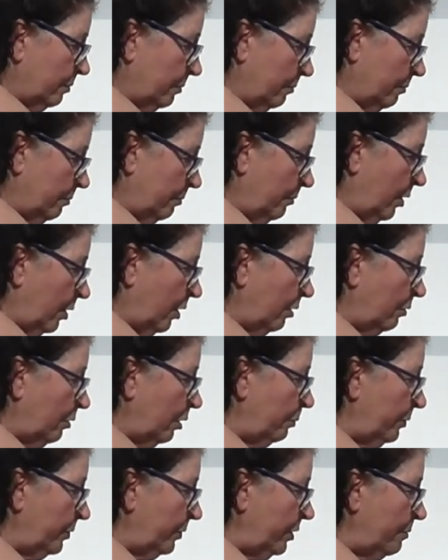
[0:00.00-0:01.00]
More,
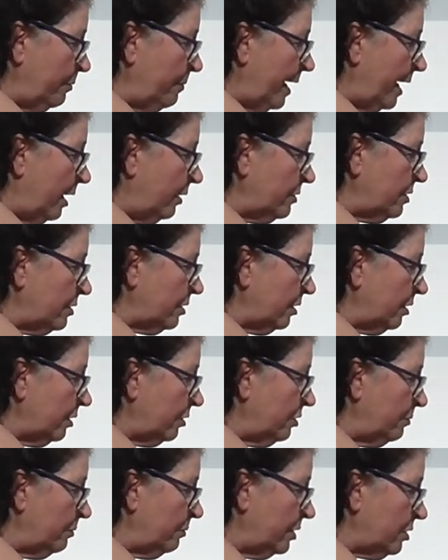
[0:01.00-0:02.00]
open the mouth,
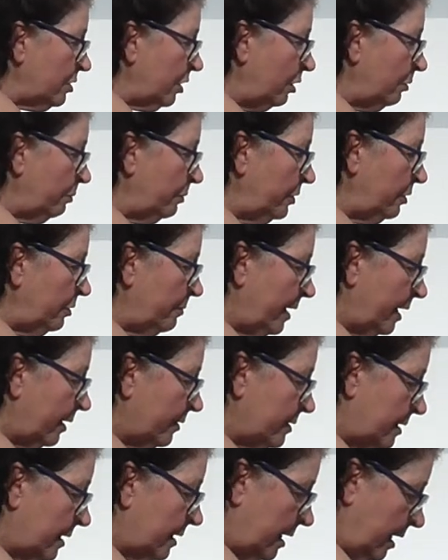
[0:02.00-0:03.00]
you must open the
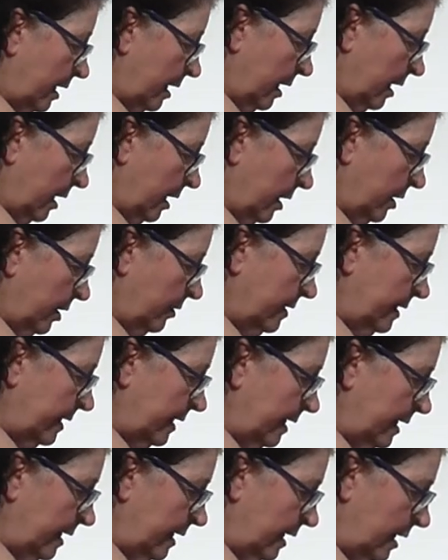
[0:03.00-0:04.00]
mouth. You
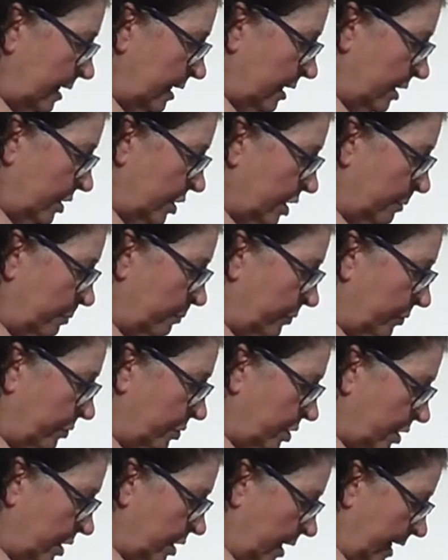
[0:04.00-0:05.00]
see, she
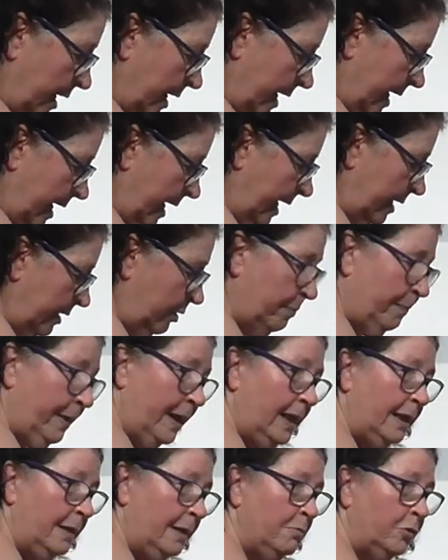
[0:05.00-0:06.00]
pushes and the
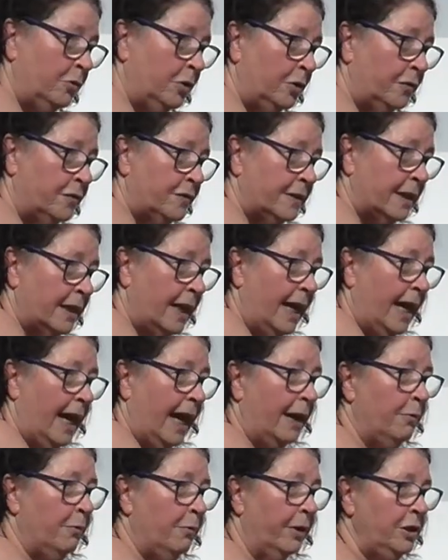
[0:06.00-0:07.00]
belly moves.
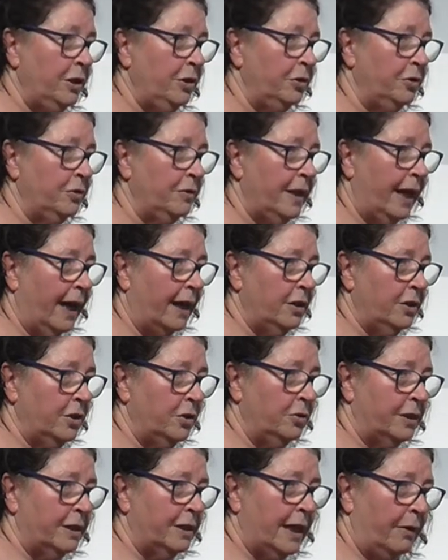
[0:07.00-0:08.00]
And when you do that,
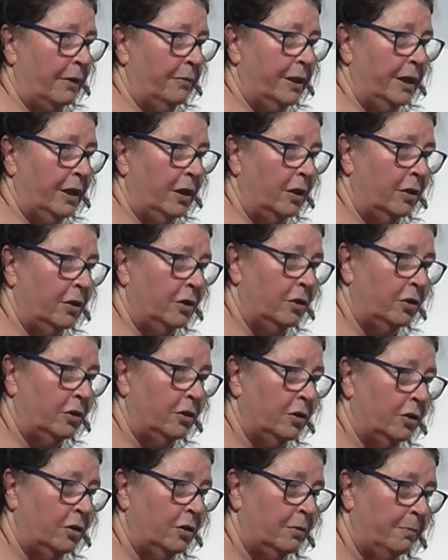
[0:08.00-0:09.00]
you carry on
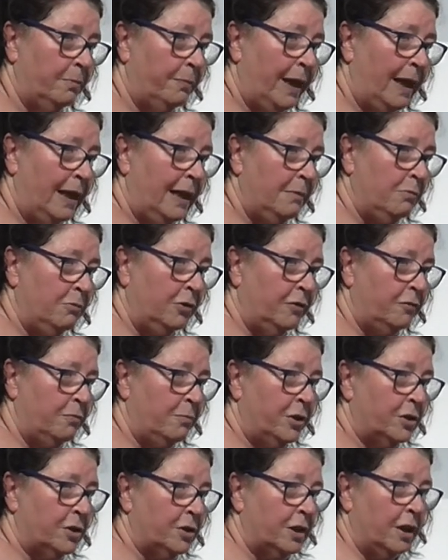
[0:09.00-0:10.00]
the belly
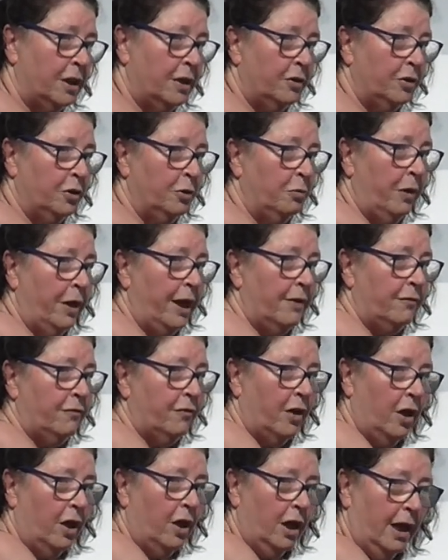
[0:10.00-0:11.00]
movement, the wave,
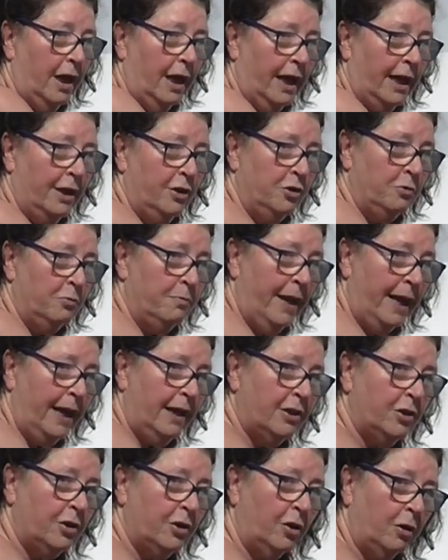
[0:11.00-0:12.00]
and you
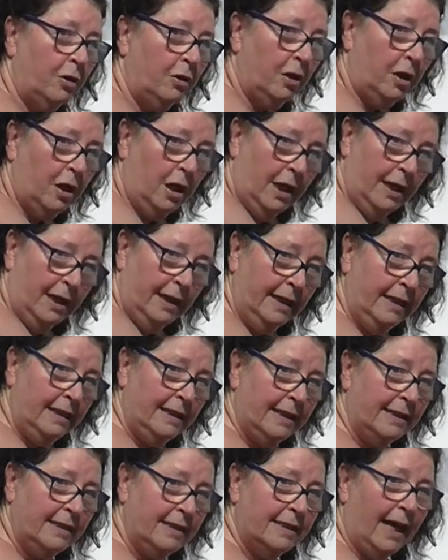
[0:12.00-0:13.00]
make your
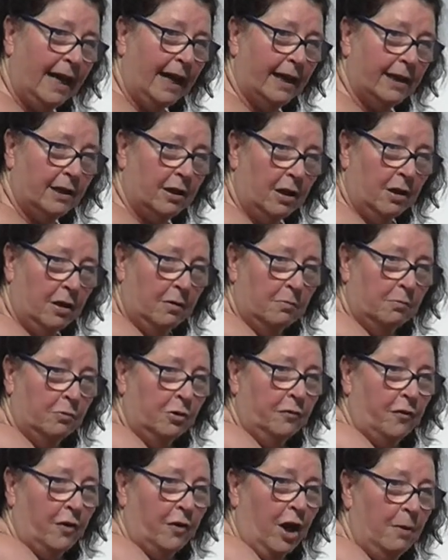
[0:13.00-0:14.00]
intestine
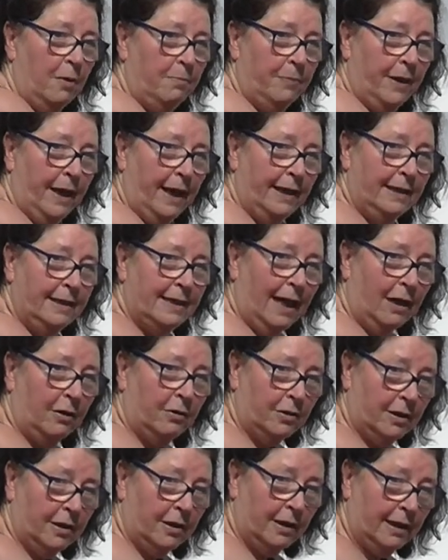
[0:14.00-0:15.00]
move up and
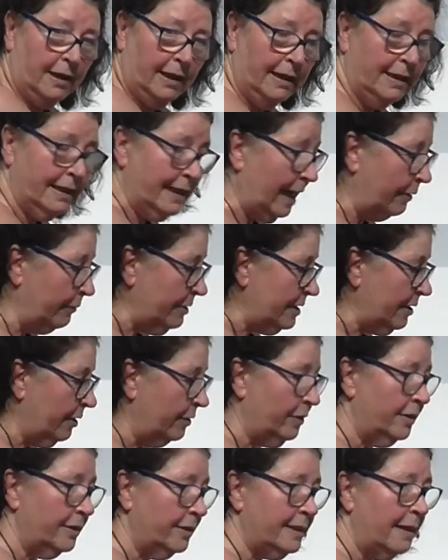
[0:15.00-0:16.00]
down. It carries on
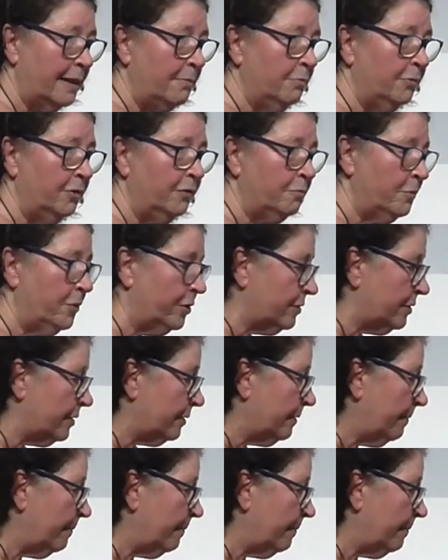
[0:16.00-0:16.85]
the same movement.